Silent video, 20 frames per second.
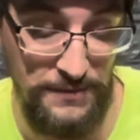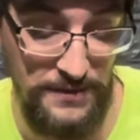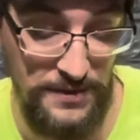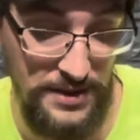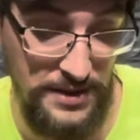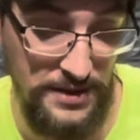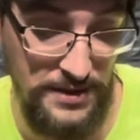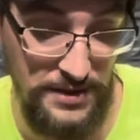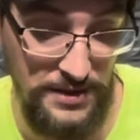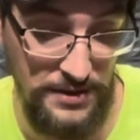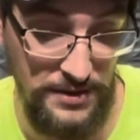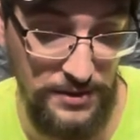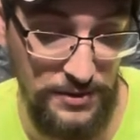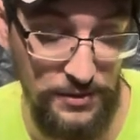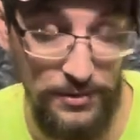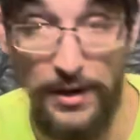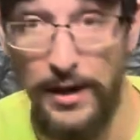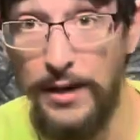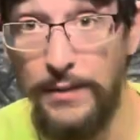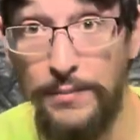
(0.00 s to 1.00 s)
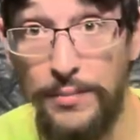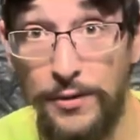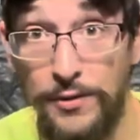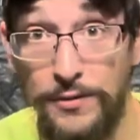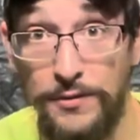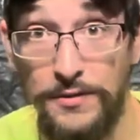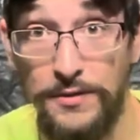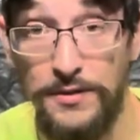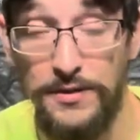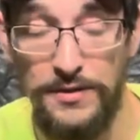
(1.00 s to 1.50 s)
the crank
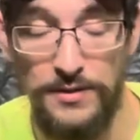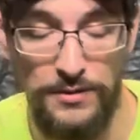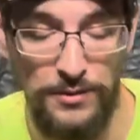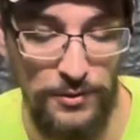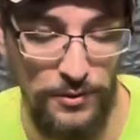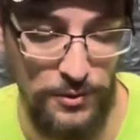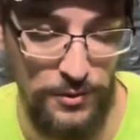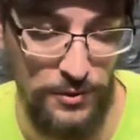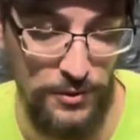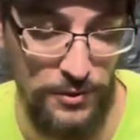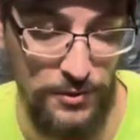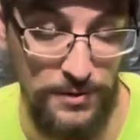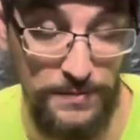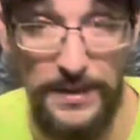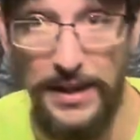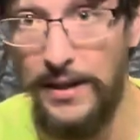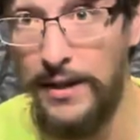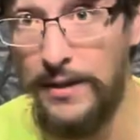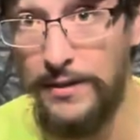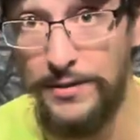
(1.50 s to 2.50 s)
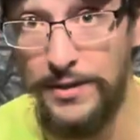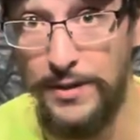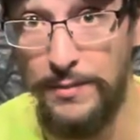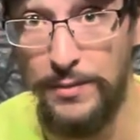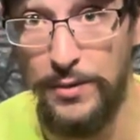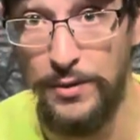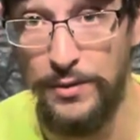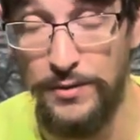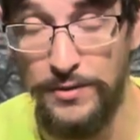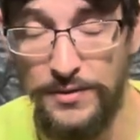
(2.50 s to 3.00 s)
bolts or the bell housing
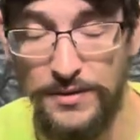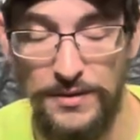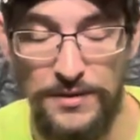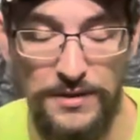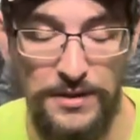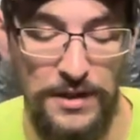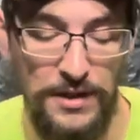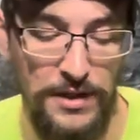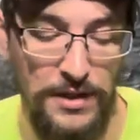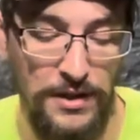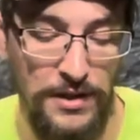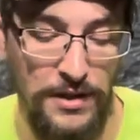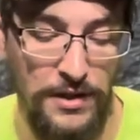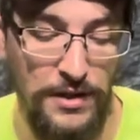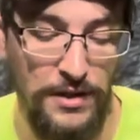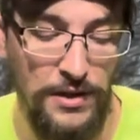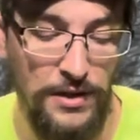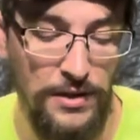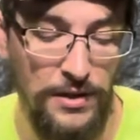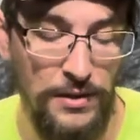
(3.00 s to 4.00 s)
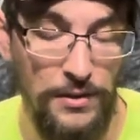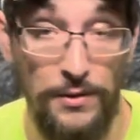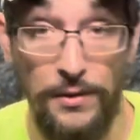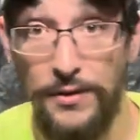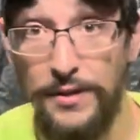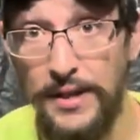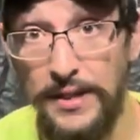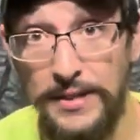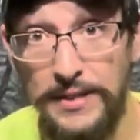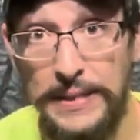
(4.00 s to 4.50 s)
bolts or
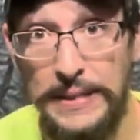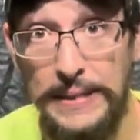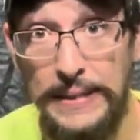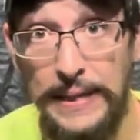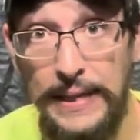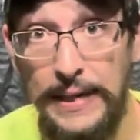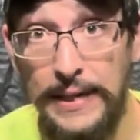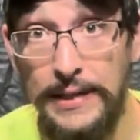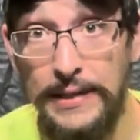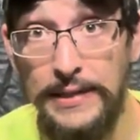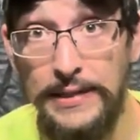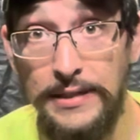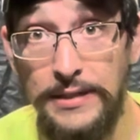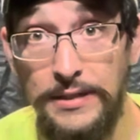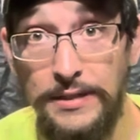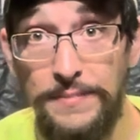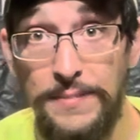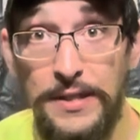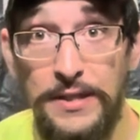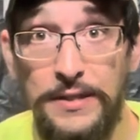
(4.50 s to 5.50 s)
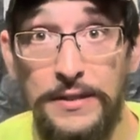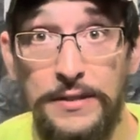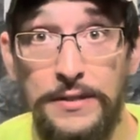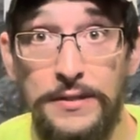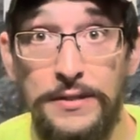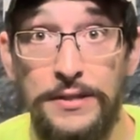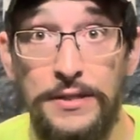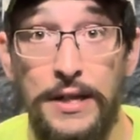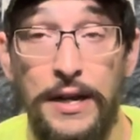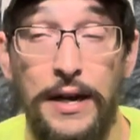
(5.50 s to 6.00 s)
things like that is
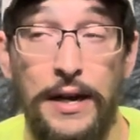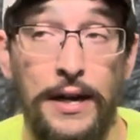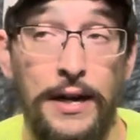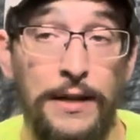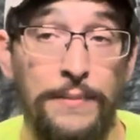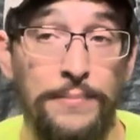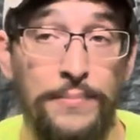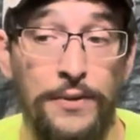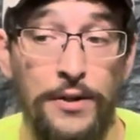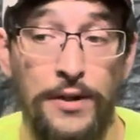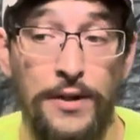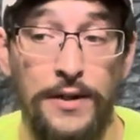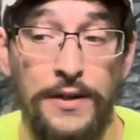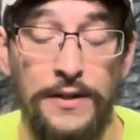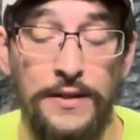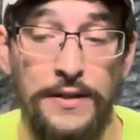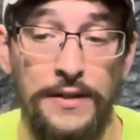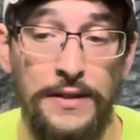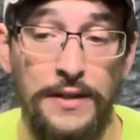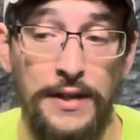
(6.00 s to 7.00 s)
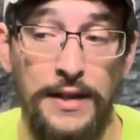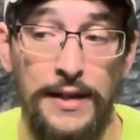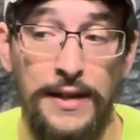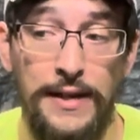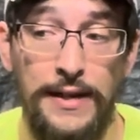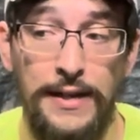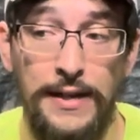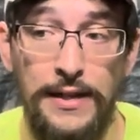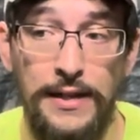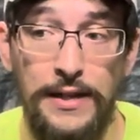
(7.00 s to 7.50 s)
because I bought
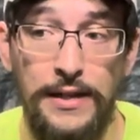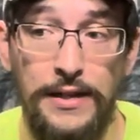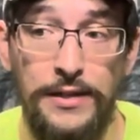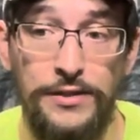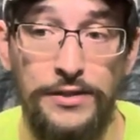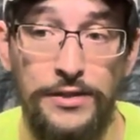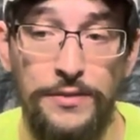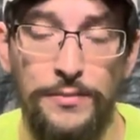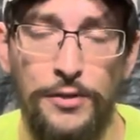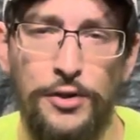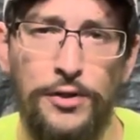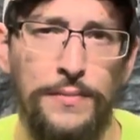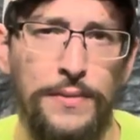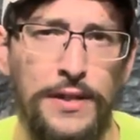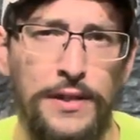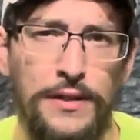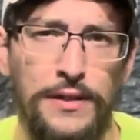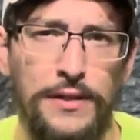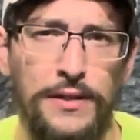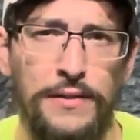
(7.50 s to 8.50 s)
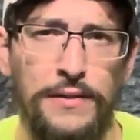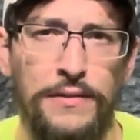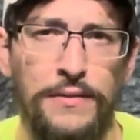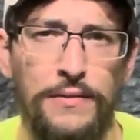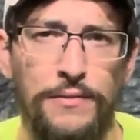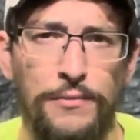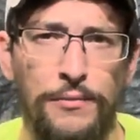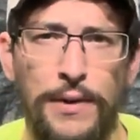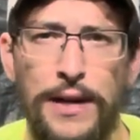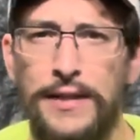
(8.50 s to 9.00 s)
a Suburban
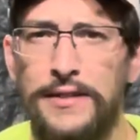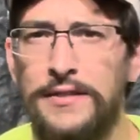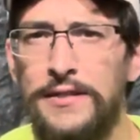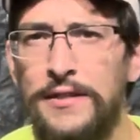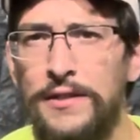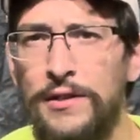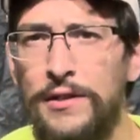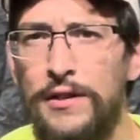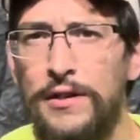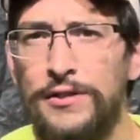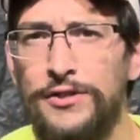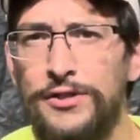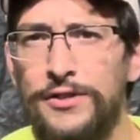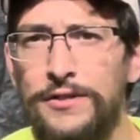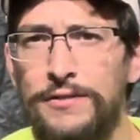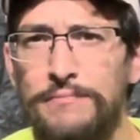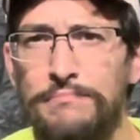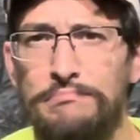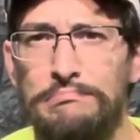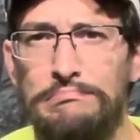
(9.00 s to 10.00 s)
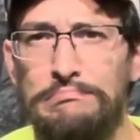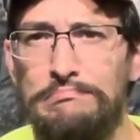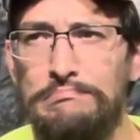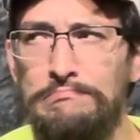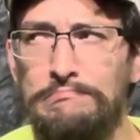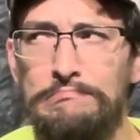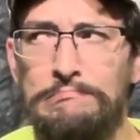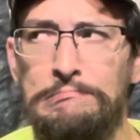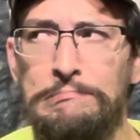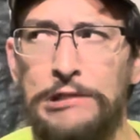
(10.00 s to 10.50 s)
wrecked at an auction
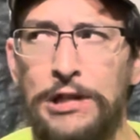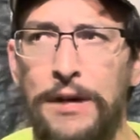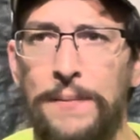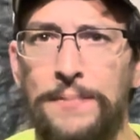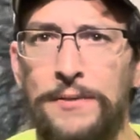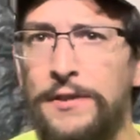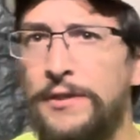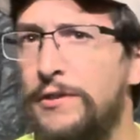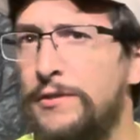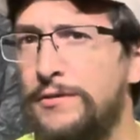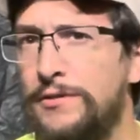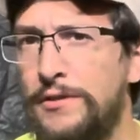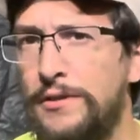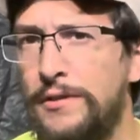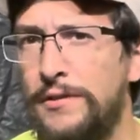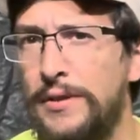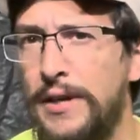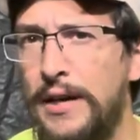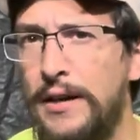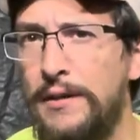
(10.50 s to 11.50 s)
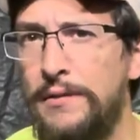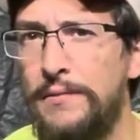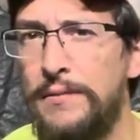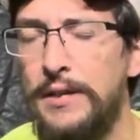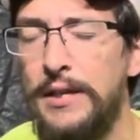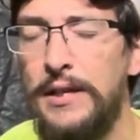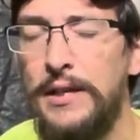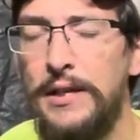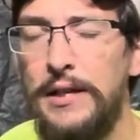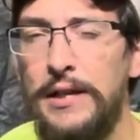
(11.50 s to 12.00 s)
a couple of years ago now,
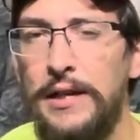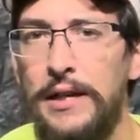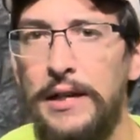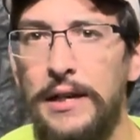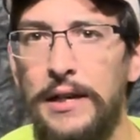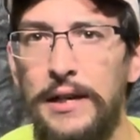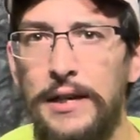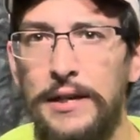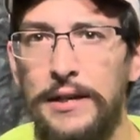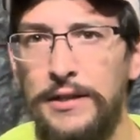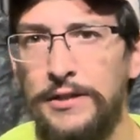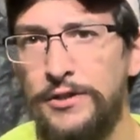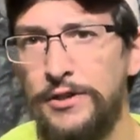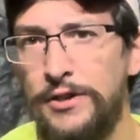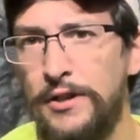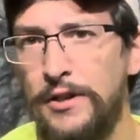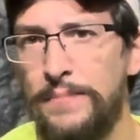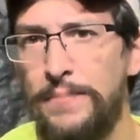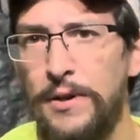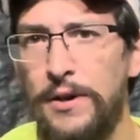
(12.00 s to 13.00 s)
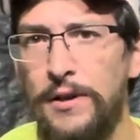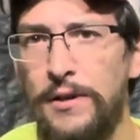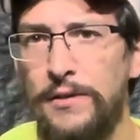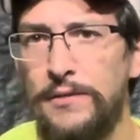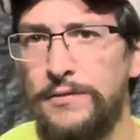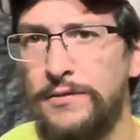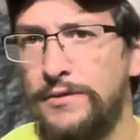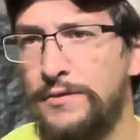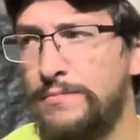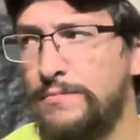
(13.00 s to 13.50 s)
and I took it apart,
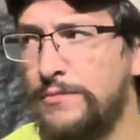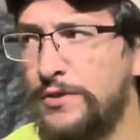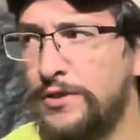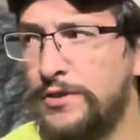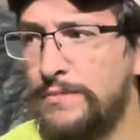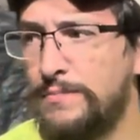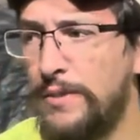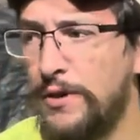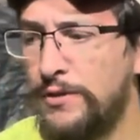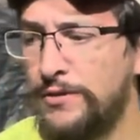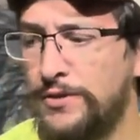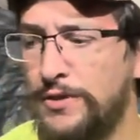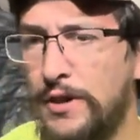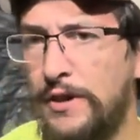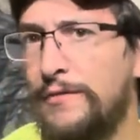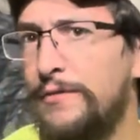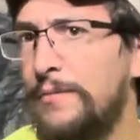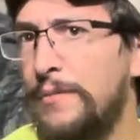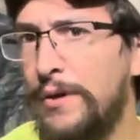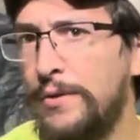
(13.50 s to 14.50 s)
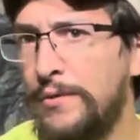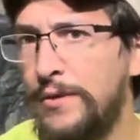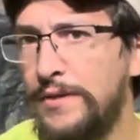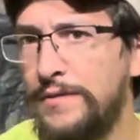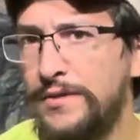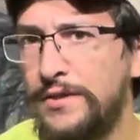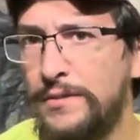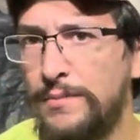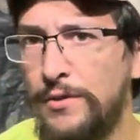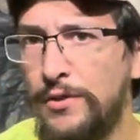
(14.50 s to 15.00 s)
took some parts off for my
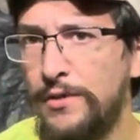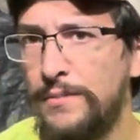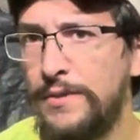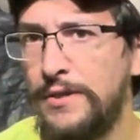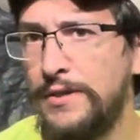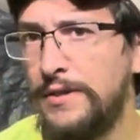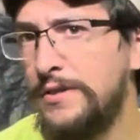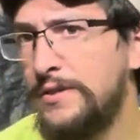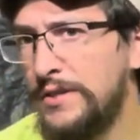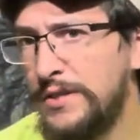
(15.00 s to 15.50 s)
wife's Suburban and